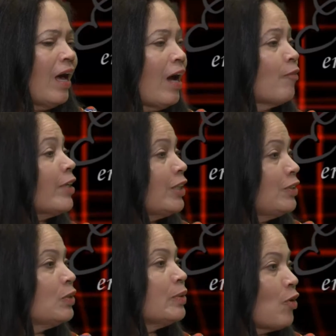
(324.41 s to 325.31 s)
I ran
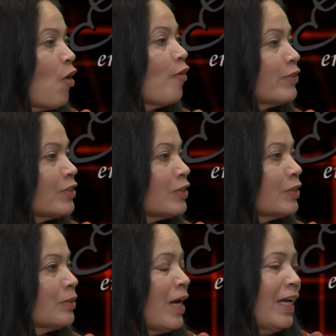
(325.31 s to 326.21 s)
into an
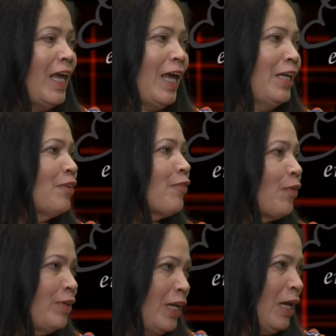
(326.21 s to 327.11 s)
officer. I can't give
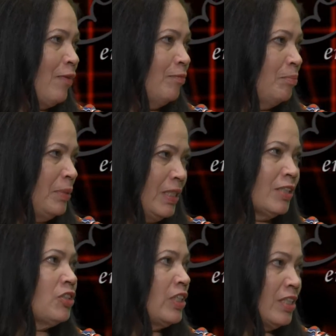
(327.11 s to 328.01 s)
her name
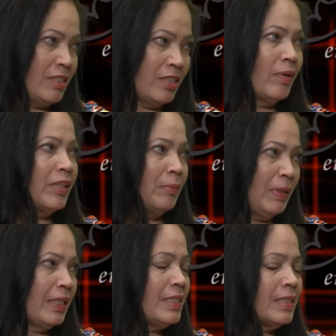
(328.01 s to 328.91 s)
because she is still on the
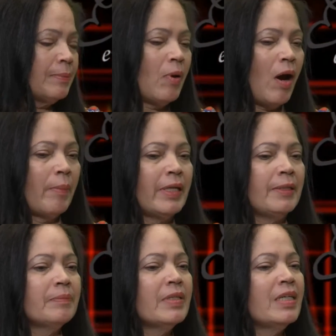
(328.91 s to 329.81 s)
police
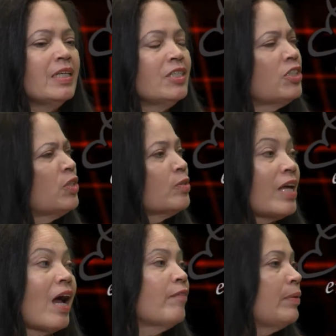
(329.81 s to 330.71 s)
department. She goes,
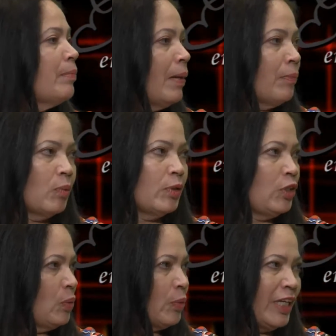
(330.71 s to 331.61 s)
I remember when
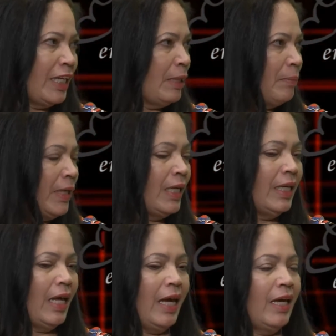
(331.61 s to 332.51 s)
you were getting beat,
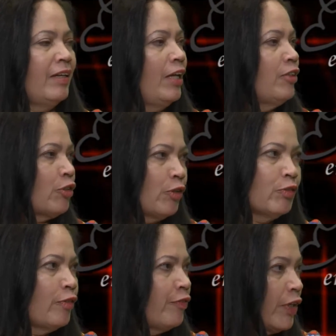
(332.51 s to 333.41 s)
and
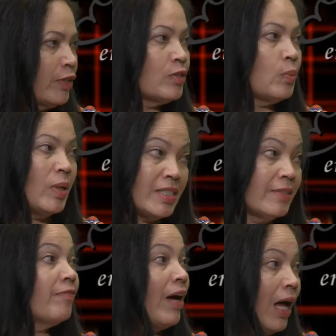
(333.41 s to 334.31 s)
internal affairs was
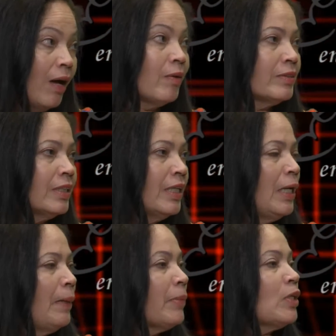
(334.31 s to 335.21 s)
involved,
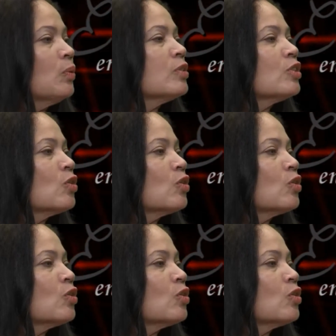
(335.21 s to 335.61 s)
but it was